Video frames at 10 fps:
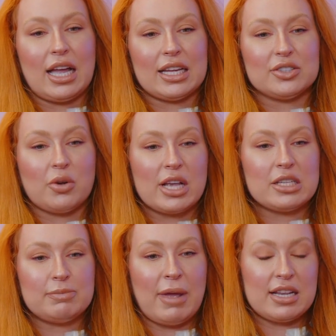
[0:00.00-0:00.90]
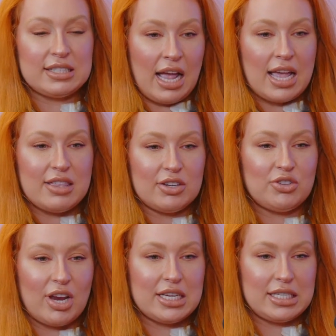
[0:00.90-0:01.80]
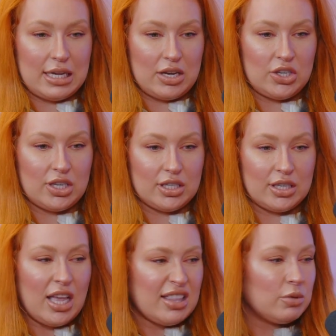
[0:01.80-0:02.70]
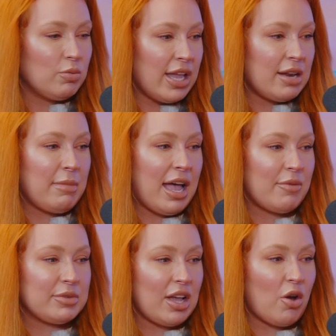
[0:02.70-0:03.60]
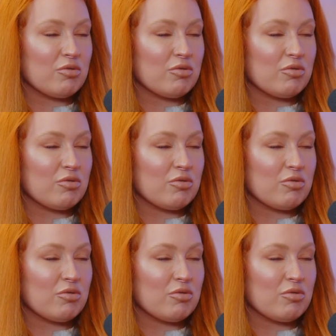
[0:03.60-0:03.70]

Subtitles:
And so I sat in this train station. This weird man was like